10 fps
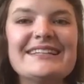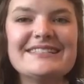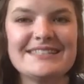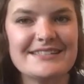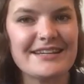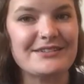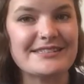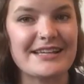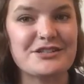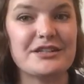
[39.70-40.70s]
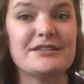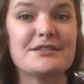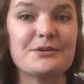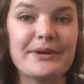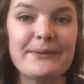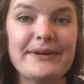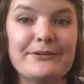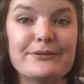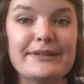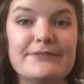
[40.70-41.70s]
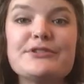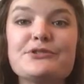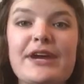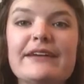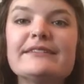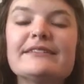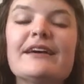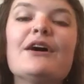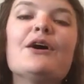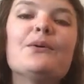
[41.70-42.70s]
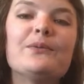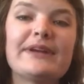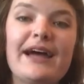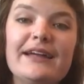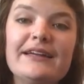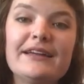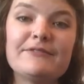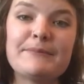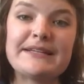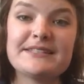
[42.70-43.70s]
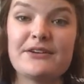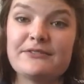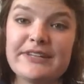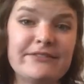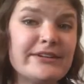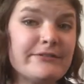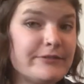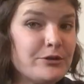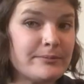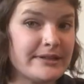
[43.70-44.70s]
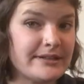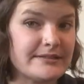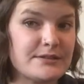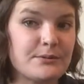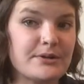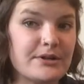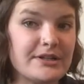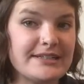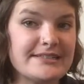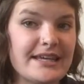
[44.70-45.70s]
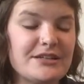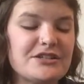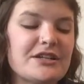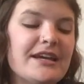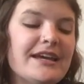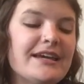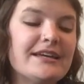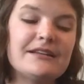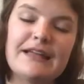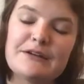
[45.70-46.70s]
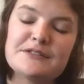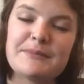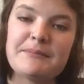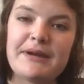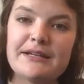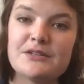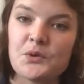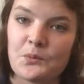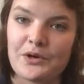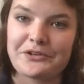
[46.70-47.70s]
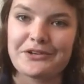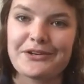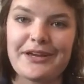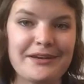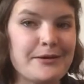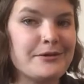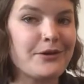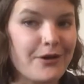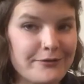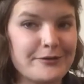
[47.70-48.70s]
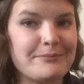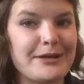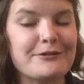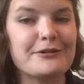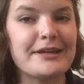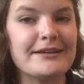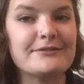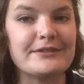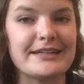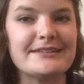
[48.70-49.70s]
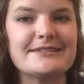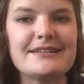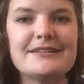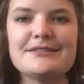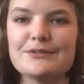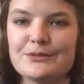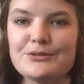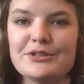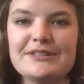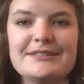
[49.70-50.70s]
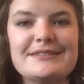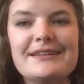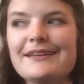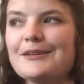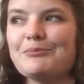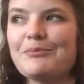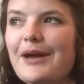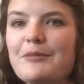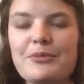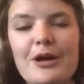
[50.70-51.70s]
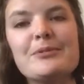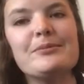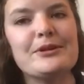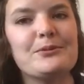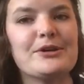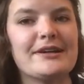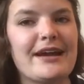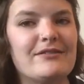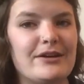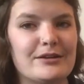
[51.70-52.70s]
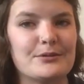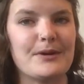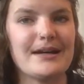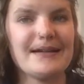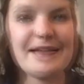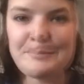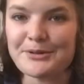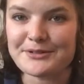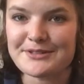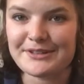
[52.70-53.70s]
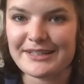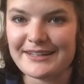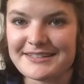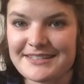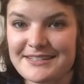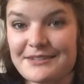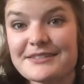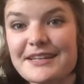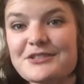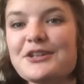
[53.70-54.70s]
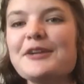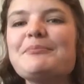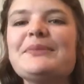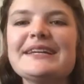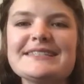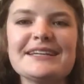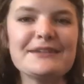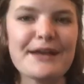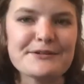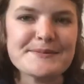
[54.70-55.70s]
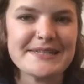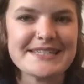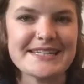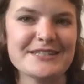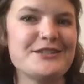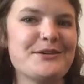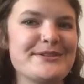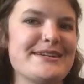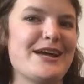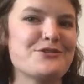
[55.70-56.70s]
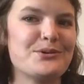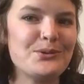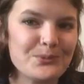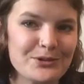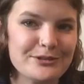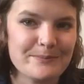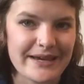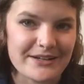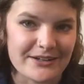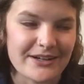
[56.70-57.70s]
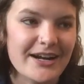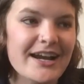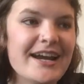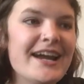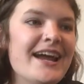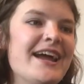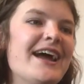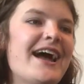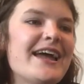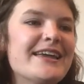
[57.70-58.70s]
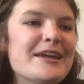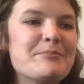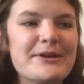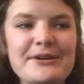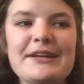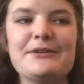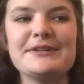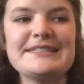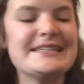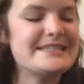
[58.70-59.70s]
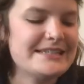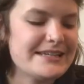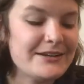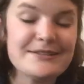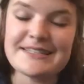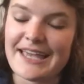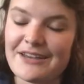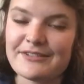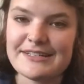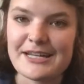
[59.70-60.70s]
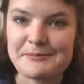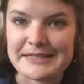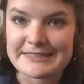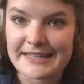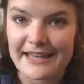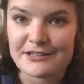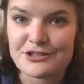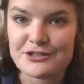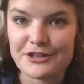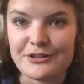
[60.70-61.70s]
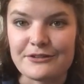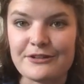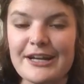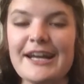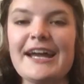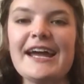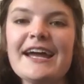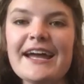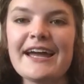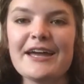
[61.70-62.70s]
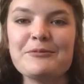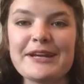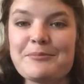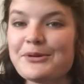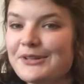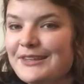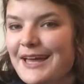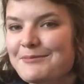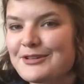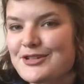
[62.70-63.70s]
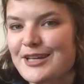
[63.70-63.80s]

Detail sketching is a great way to relieve stress. When I give myself even a few minutes to work on a sketch, it allows my mind to wander, and I often make creative links and solutions that I probably wouldn't have otherwise. I personally like detail sketching because it allows me to get to know the natural world better. I get better at noticing details every time I sketch, too. And when I put that much